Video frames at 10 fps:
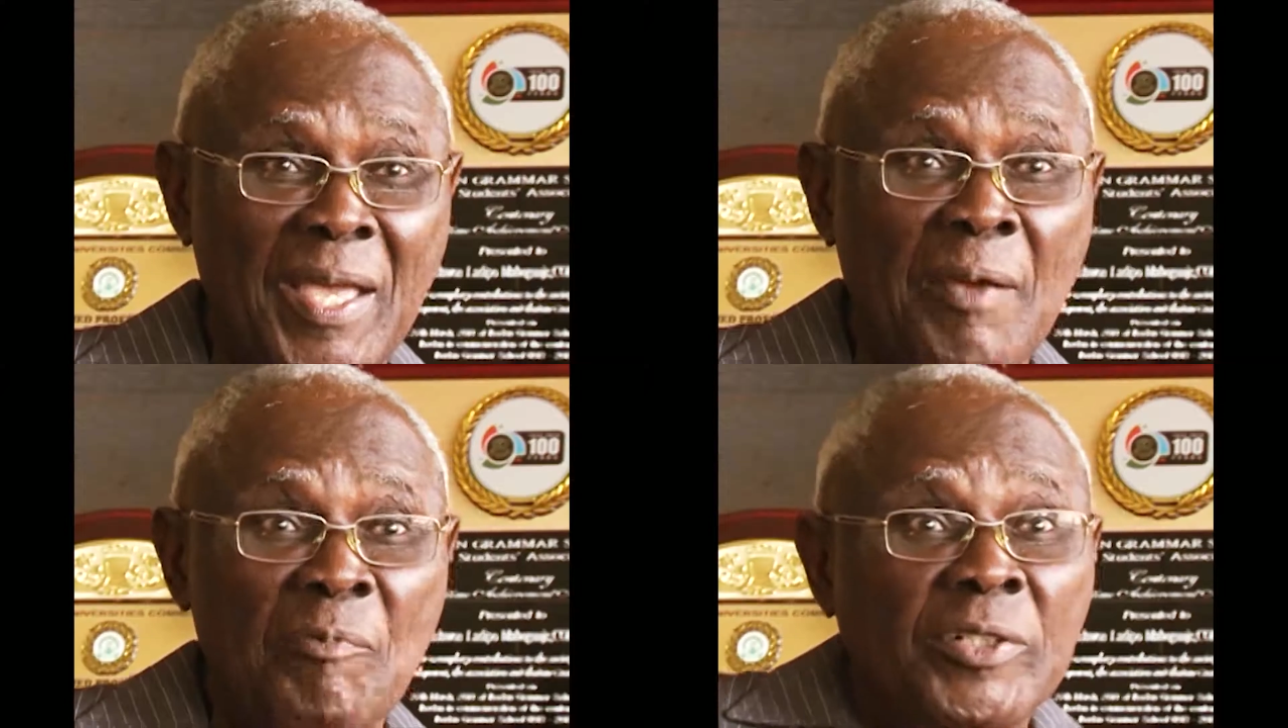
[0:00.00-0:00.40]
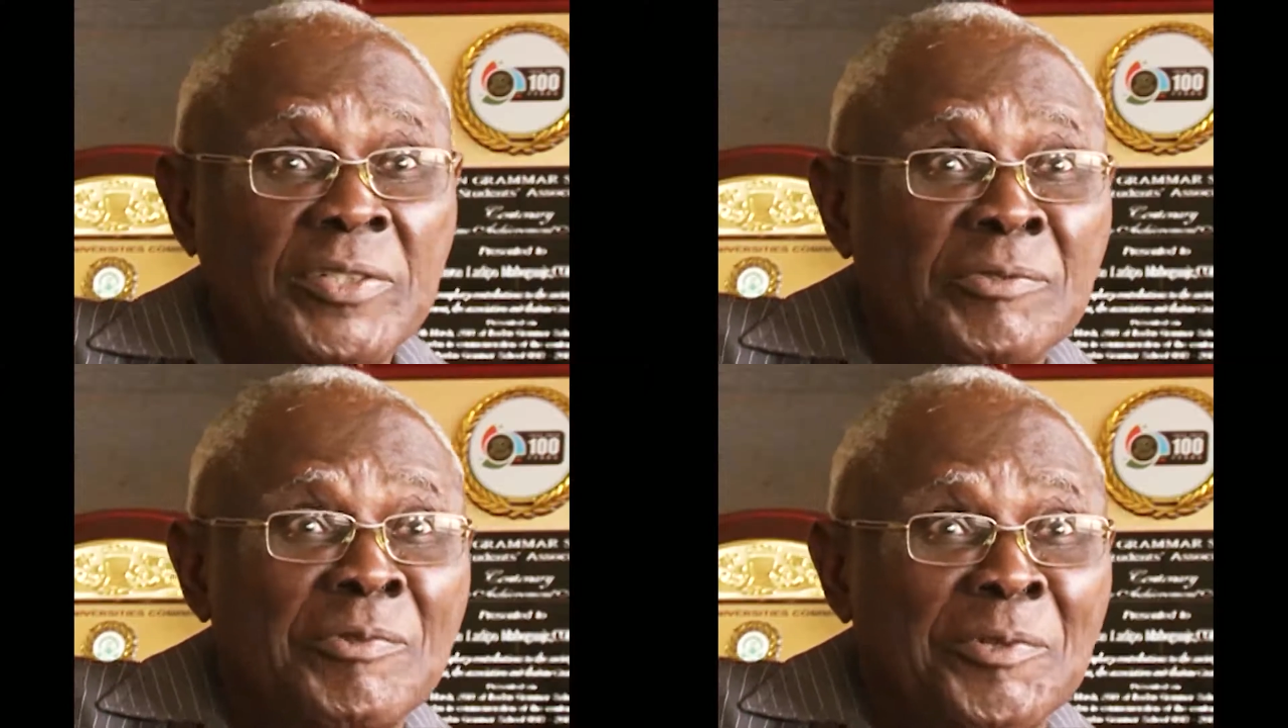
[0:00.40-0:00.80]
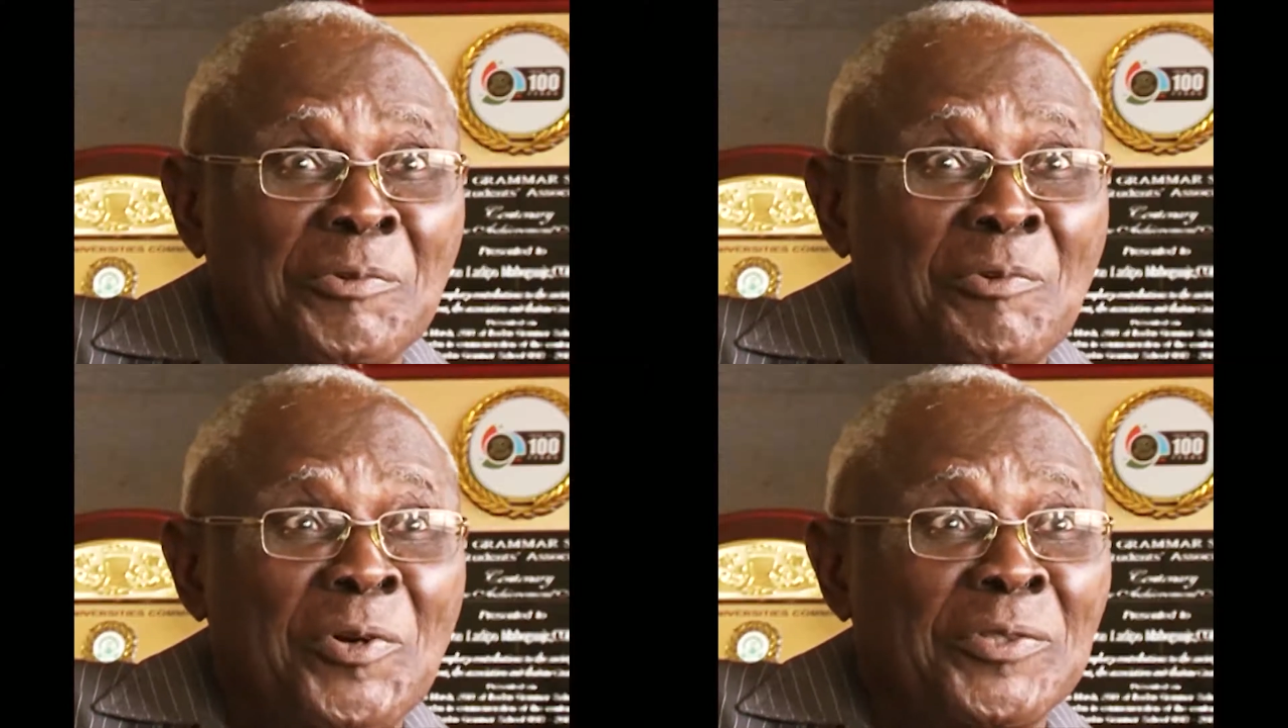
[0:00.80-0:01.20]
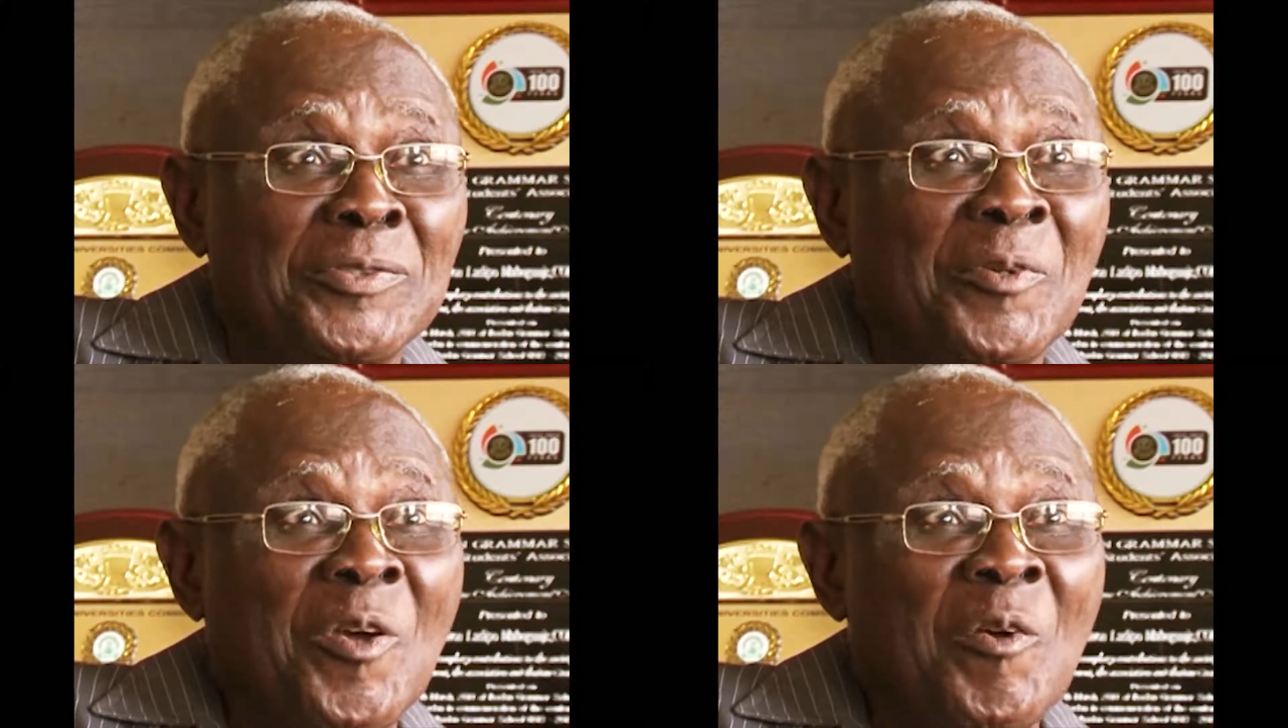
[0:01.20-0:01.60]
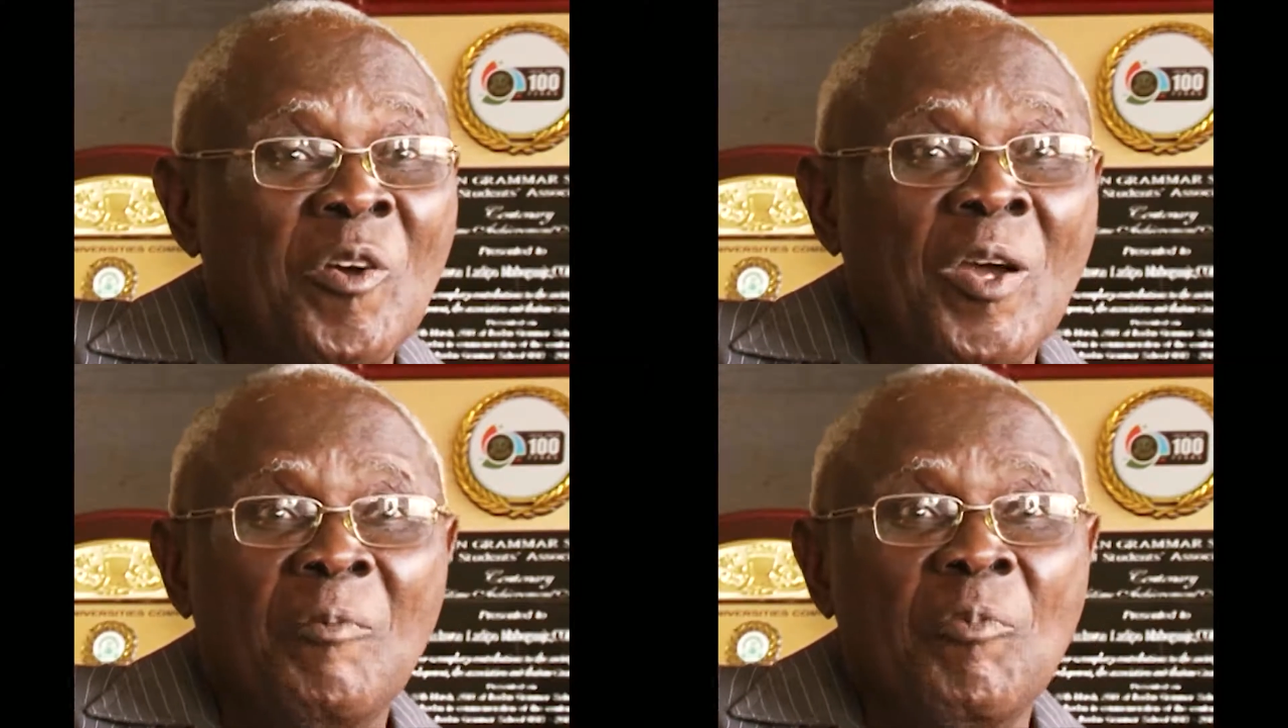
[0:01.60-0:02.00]
But the truth was,
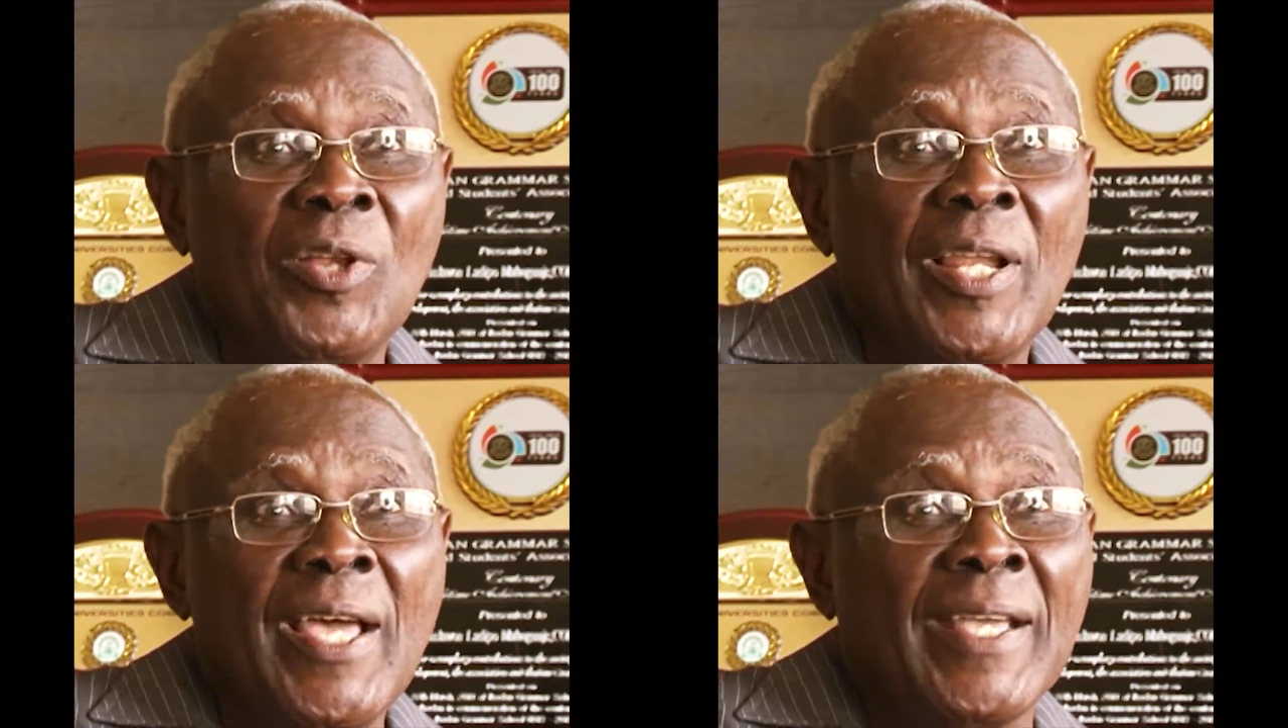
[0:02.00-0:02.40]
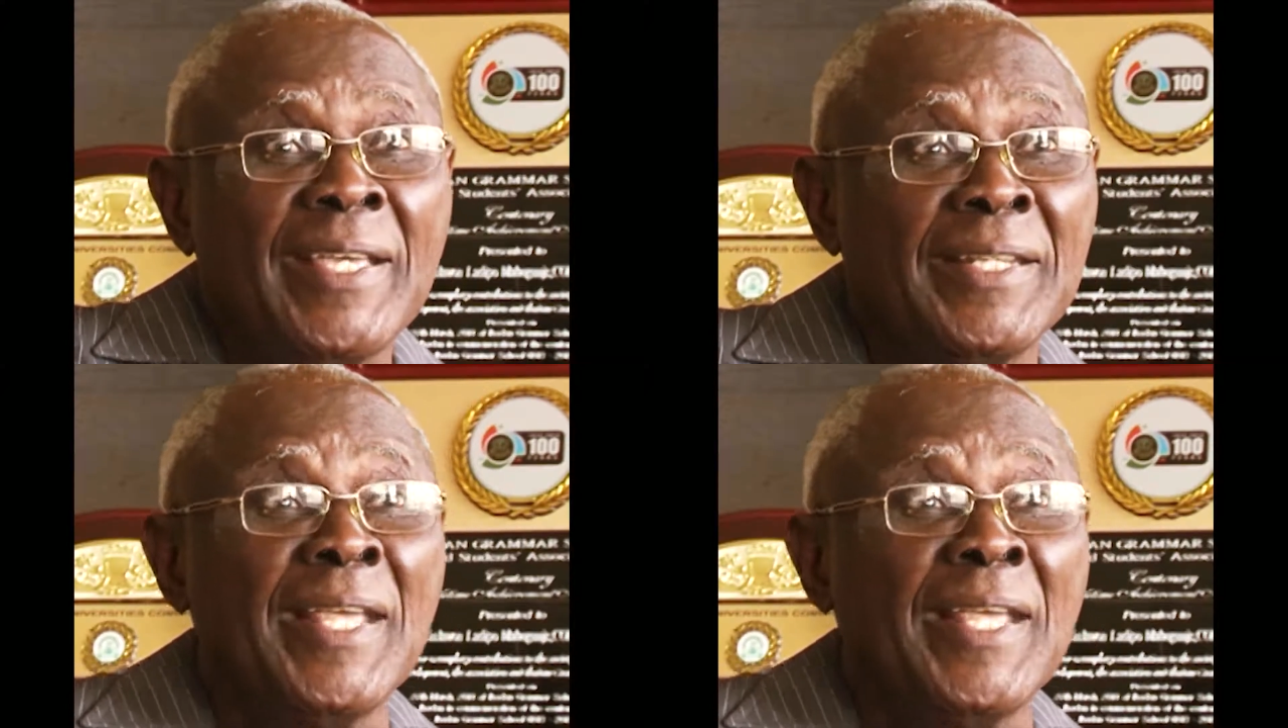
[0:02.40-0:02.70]
Bola Ige